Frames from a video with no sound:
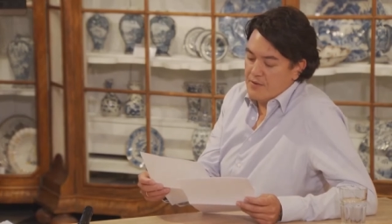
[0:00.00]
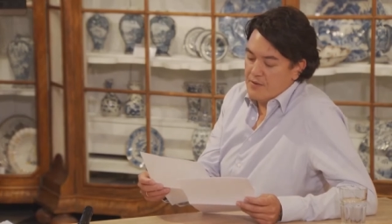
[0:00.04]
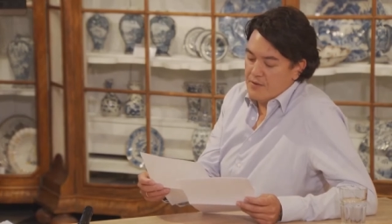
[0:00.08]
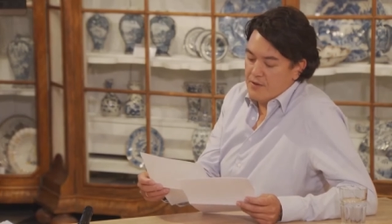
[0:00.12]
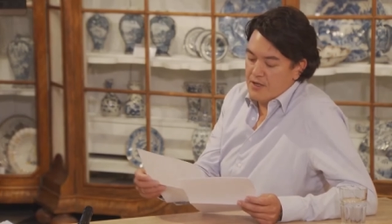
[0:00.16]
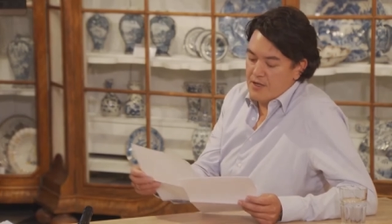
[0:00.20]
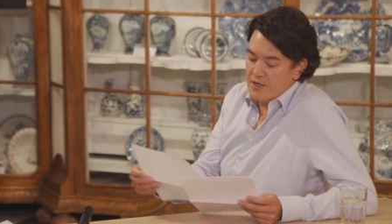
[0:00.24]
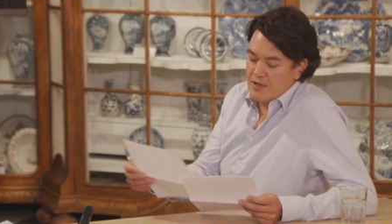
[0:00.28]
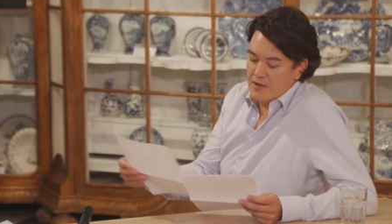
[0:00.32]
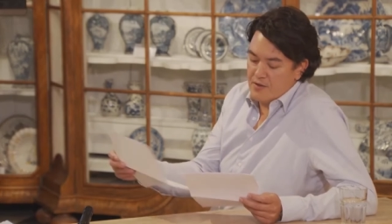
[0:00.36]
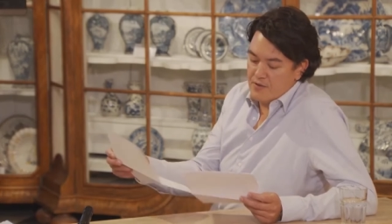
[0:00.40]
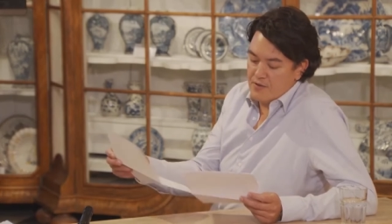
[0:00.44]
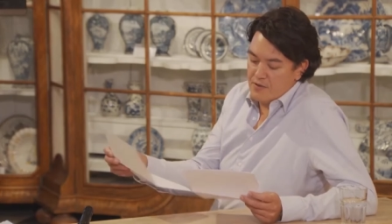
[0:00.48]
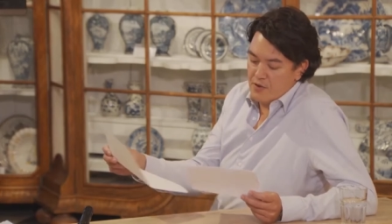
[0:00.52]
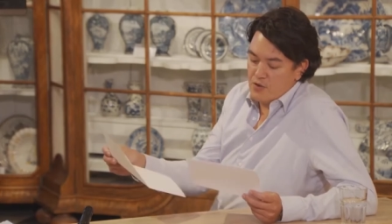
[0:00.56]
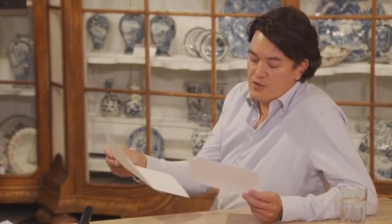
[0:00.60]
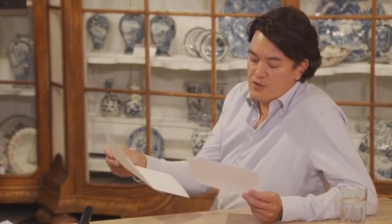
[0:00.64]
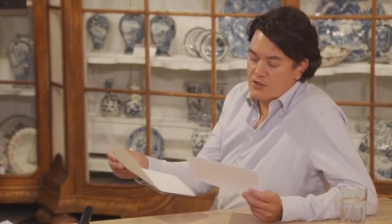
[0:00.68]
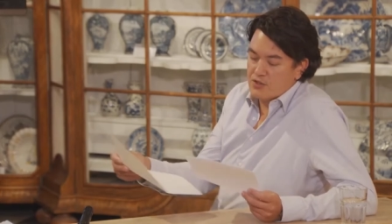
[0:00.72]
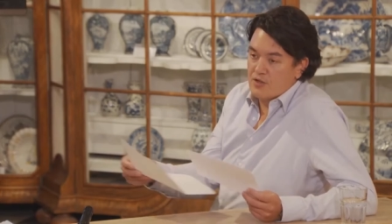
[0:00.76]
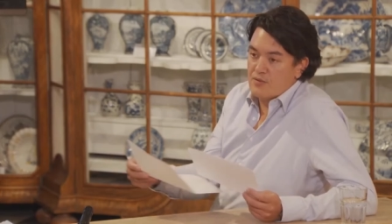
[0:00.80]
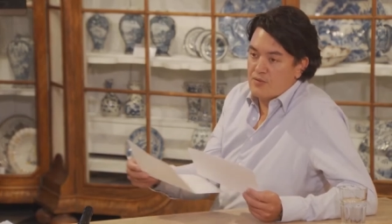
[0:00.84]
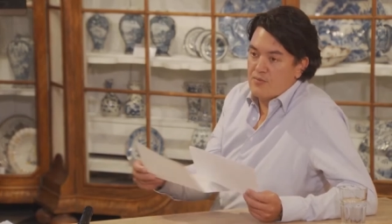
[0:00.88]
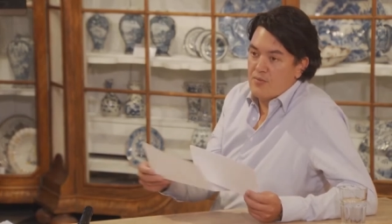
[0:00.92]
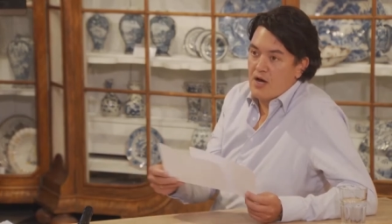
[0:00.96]
Uh,
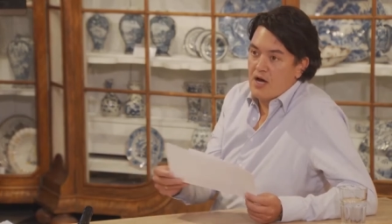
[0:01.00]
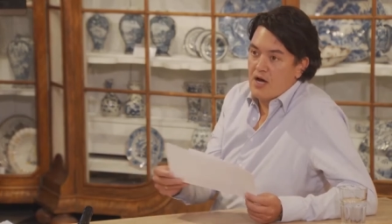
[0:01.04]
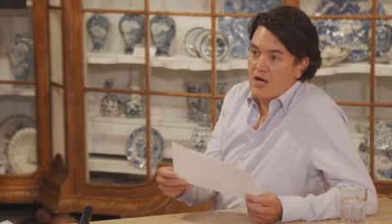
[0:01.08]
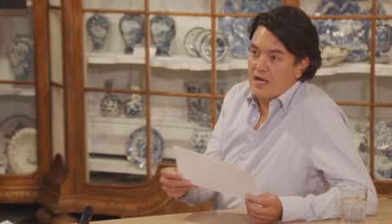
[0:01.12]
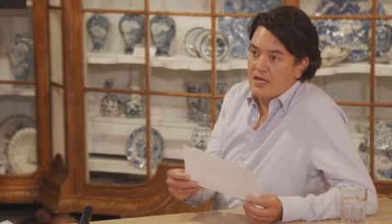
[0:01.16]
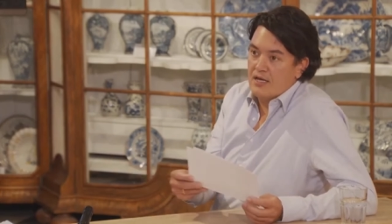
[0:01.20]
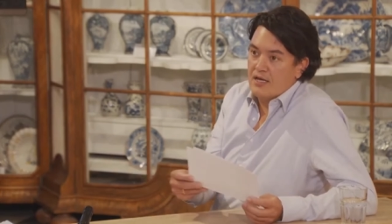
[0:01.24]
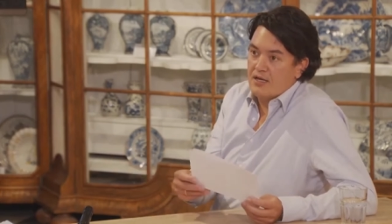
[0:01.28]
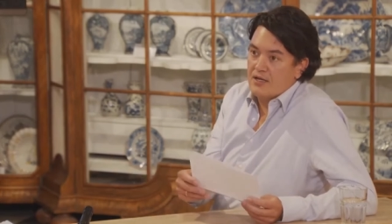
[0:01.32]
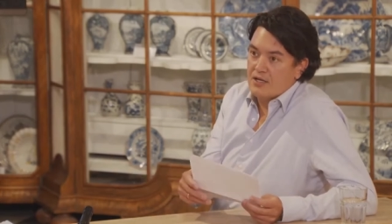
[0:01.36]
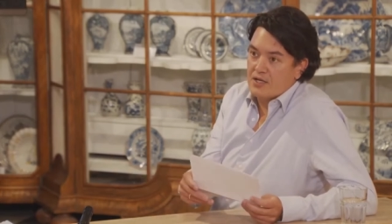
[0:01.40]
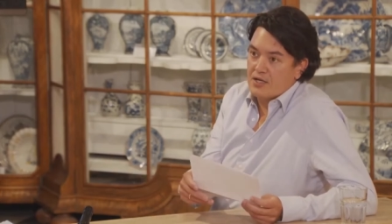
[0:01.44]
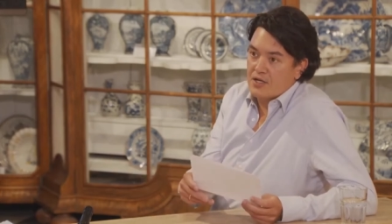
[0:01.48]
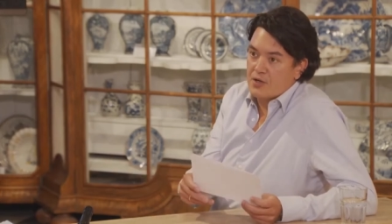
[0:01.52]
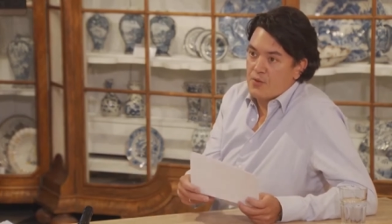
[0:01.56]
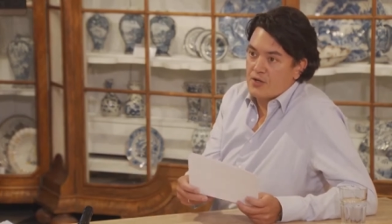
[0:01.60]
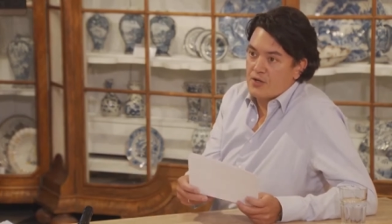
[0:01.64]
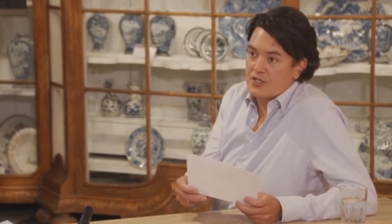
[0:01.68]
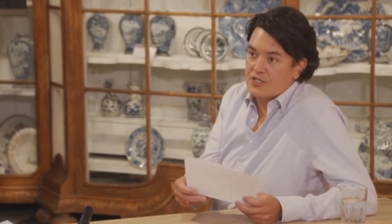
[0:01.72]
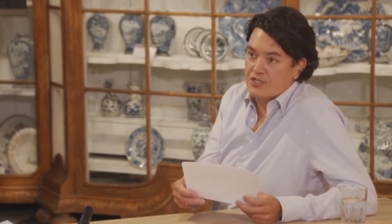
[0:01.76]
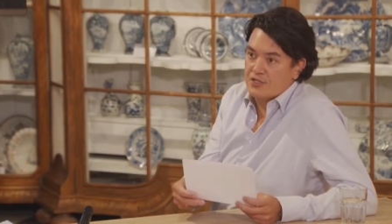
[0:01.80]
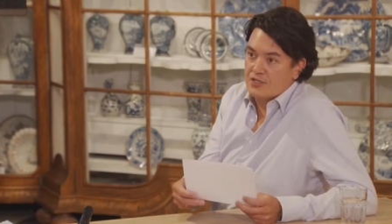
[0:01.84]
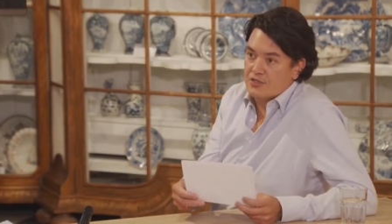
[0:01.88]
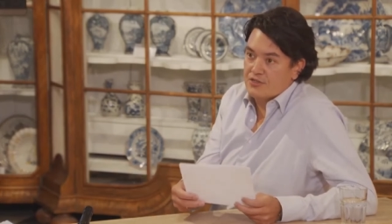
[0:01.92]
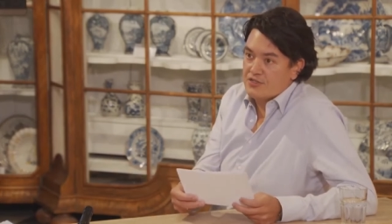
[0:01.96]
those are my uh,
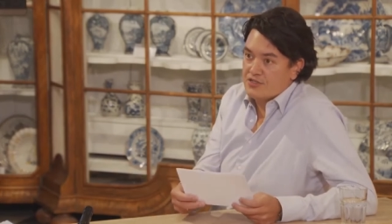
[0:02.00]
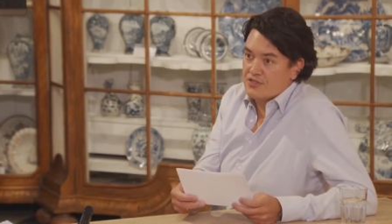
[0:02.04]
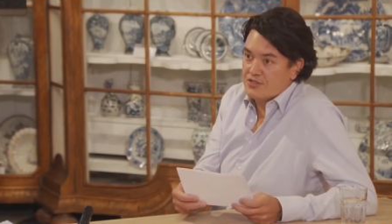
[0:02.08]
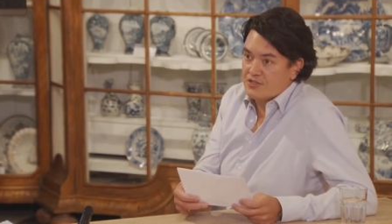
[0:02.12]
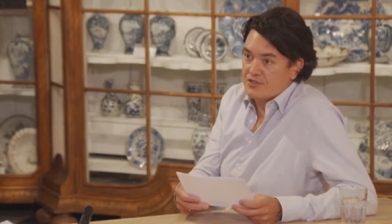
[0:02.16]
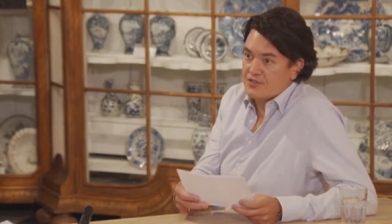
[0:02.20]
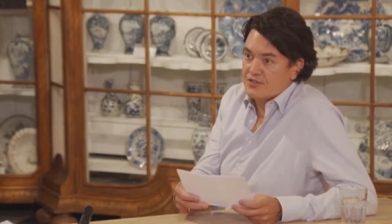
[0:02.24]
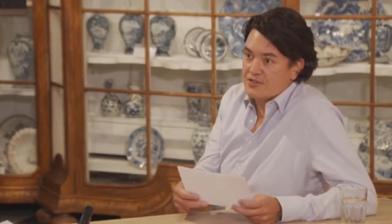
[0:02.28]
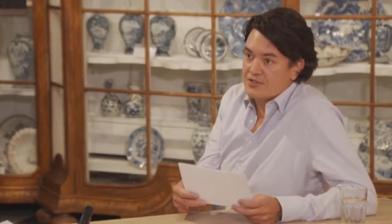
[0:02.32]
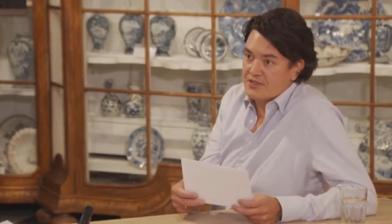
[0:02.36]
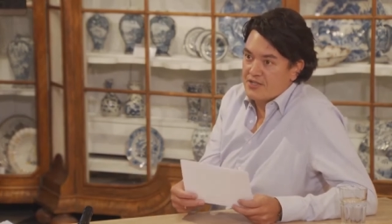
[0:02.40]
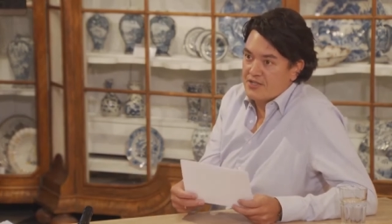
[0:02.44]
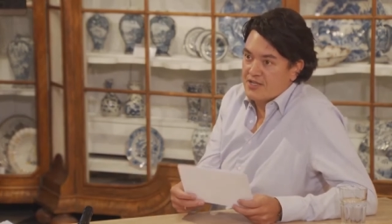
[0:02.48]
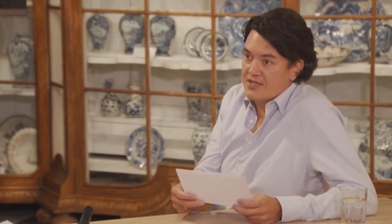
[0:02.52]
questions.